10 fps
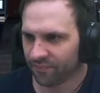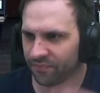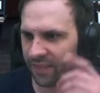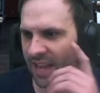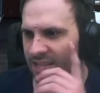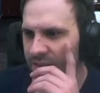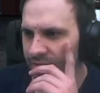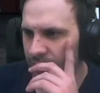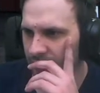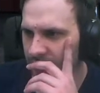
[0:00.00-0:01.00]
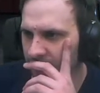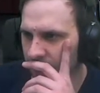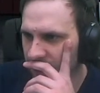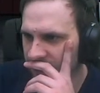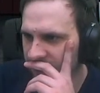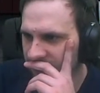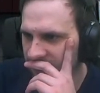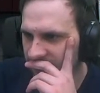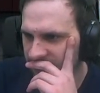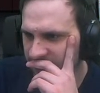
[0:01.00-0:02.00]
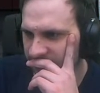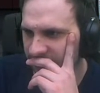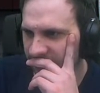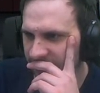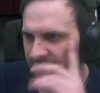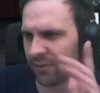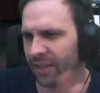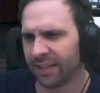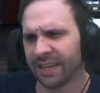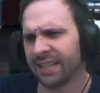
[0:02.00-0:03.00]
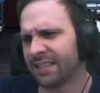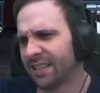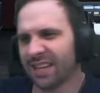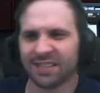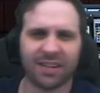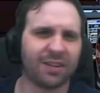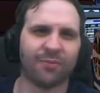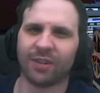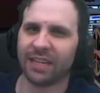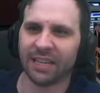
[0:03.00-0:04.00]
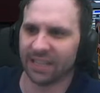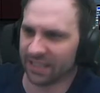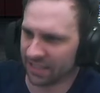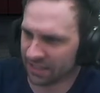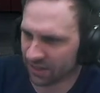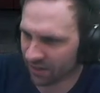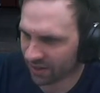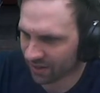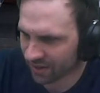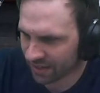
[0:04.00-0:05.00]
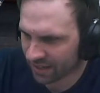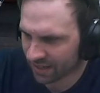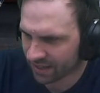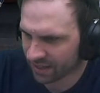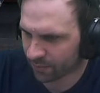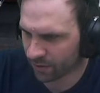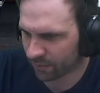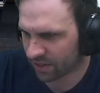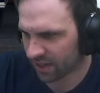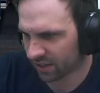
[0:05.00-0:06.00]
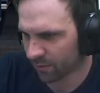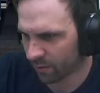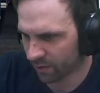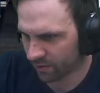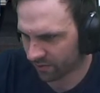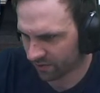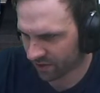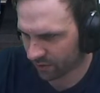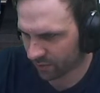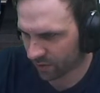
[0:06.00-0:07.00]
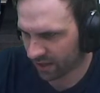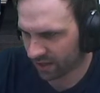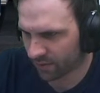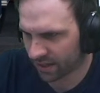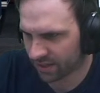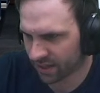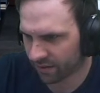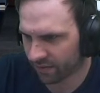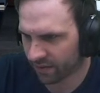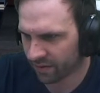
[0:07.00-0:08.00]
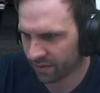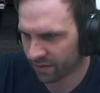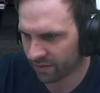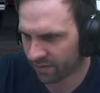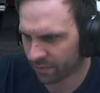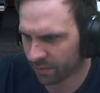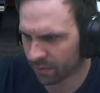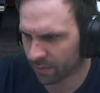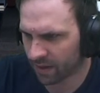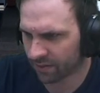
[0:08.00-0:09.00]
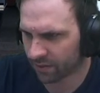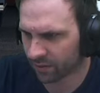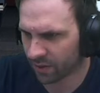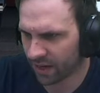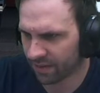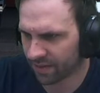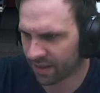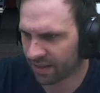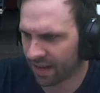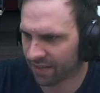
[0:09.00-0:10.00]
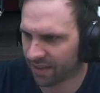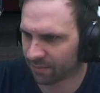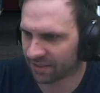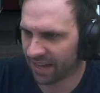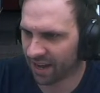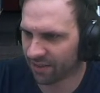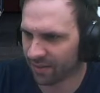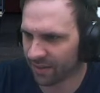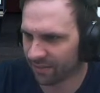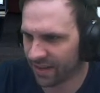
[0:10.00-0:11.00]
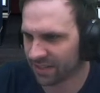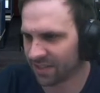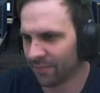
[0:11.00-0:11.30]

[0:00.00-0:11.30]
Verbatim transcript: last if you can, no worries if not. What's up, Grav? Anyway, like, guys, I, I said I didn't want to get into this, you know? Disappointment sucks so much, so much more. That's why instead of flipping people off on the road, I, th I thumbs down them. It makes them